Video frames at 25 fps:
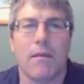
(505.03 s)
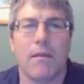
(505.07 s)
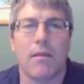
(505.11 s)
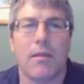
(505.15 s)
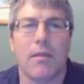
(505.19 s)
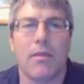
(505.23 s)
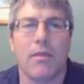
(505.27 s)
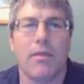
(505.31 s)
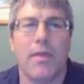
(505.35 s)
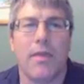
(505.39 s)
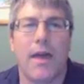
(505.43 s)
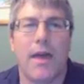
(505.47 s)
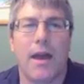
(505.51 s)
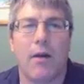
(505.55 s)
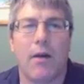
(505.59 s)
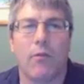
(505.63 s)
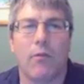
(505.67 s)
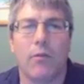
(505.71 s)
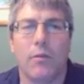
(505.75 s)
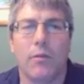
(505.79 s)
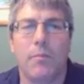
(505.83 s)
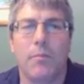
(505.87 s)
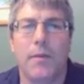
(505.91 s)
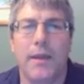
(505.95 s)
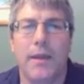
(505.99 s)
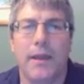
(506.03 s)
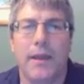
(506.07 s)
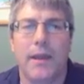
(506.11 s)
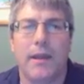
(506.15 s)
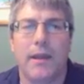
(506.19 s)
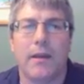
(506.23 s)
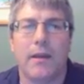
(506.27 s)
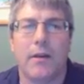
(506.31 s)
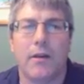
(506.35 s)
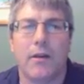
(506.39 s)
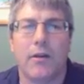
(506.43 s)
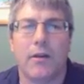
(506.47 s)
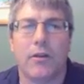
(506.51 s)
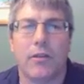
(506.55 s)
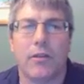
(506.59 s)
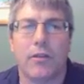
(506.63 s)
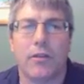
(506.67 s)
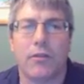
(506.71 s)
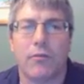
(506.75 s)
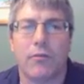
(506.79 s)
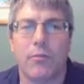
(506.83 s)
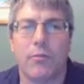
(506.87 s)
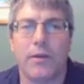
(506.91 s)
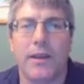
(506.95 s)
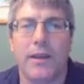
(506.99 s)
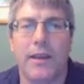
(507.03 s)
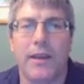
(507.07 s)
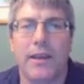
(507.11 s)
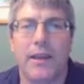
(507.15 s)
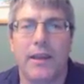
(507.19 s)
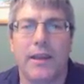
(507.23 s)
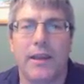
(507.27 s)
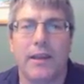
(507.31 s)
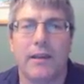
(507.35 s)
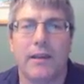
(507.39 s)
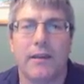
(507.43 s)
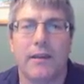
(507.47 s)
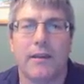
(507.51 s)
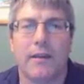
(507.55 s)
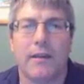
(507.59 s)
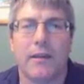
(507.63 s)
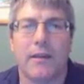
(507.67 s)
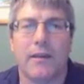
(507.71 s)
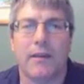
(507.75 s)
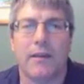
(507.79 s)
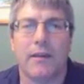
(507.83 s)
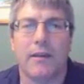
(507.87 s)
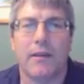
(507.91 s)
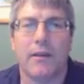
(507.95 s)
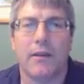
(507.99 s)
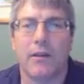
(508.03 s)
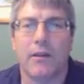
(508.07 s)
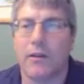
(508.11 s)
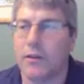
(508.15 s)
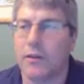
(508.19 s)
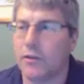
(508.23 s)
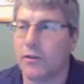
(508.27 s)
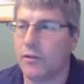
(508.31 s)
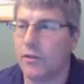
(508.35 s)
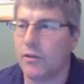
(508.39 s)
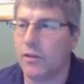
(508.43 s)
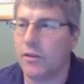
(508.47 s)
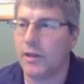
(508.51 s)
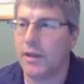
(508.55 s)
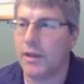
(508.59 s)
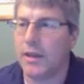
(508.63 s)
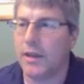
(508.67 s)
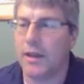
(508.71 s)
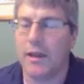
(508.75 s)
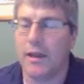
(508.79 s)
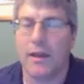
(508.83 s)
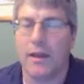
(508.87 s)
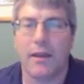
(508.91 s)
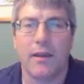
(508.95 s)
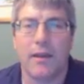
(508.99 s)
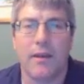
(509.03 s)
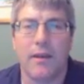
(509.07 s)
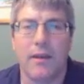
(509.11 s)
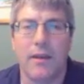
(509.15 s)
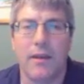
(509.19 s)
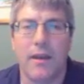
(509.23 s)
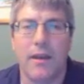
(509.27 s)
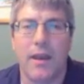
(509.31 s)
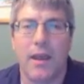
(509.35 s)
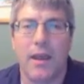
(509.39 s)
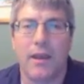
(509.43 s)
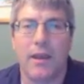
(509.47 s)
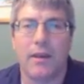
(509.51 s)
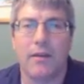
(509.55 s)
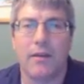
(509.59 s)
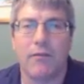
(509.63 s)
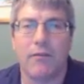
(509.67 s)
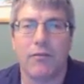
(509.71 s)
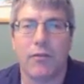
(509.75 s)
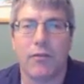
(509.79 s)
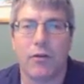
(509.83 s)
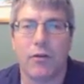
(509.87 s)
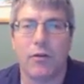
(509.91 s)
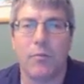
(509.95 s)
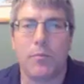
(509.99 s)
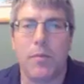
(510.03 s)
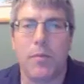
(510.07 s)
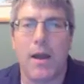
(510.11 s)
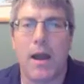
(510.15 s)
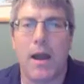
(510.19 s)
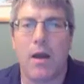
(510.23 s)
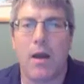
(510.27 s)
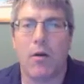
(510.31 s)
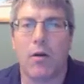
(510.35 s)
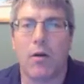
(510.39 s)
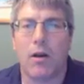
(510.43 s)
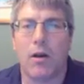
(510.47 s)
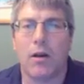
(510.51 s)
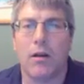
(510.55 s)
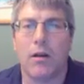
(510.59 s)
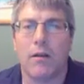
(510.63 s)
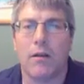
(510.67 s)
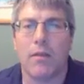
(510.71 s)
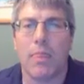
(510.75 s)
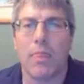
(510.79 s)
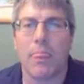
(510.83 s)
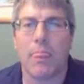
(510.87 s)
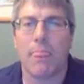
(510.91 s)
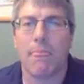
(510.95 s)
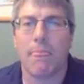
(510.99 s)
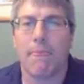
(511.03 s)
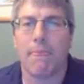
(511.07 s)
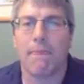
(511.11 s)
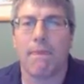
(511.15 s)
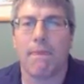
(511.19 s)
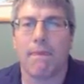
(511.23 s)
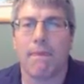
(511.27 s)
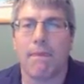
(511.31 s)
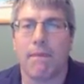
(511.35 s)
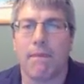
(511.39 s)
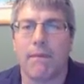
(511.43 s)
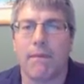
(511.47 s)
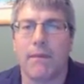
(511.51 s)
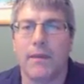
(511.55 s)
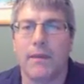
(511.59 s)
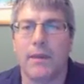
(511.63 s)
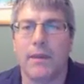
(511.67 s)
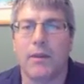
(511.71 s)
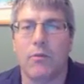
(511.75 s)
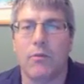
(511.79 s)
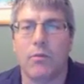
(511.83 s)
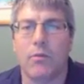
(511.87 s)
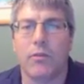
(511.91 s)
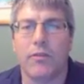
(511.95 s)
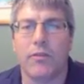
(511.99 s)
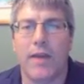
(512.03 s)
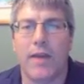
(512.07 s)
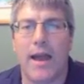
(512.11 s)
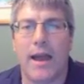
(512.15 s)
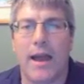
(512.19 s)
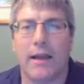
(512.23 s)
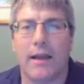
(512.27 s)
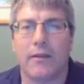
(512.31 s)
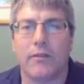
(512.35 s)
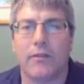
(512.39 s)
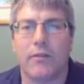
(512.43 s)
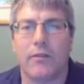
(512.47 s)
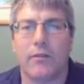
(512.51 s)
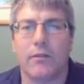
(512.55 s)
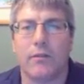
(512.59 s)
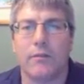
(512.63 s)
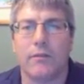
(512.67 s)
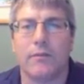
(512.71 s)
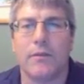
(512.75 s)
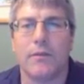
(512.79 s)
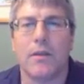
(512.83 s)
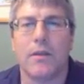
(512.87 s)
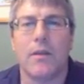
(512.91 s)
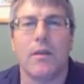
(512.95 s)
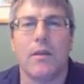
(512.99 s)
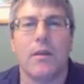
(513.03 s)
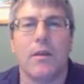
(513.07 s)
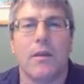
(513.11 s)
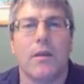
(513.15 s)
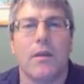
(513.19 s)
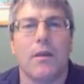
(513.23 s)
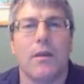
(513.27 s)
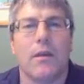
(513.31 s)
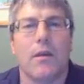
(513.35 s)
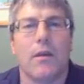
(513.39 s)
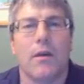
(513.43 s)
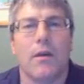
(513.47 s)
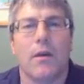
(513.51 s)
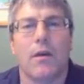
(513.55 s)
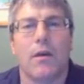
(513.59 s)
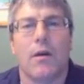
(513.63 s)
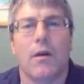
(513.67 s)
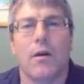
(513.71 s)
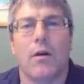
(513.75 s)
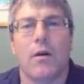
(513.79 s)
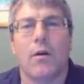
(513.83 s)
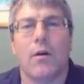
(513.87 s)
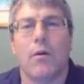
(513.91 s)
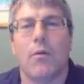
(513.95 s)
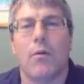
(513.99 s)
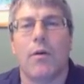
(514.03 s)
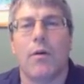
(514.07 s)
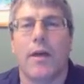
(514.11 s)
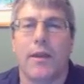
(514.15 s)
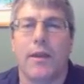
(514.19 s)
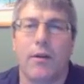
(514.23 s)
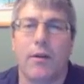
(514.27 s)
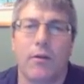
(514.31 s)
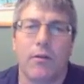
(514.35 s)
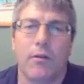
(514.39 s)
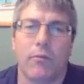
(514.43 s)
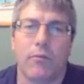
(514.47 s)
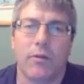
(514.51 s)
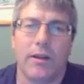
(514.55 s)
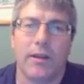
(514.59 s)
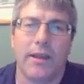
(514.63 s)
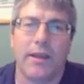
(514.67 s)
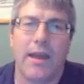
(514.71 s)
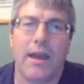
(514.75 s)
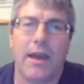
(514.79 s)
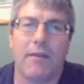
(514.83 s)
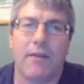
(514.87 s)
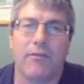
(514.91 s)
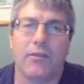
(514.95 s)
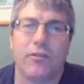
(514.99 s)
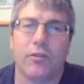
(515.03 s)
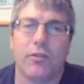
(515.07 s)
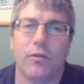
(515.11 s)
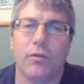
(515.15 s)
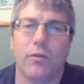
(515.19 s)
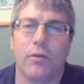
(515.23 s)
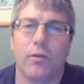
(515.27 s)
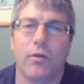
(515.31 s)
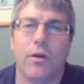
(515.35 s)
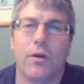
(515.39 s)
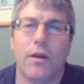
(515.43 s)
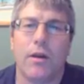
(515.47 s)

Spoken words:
That would be 3 to the -3rd power equals x. Well, I don't really have to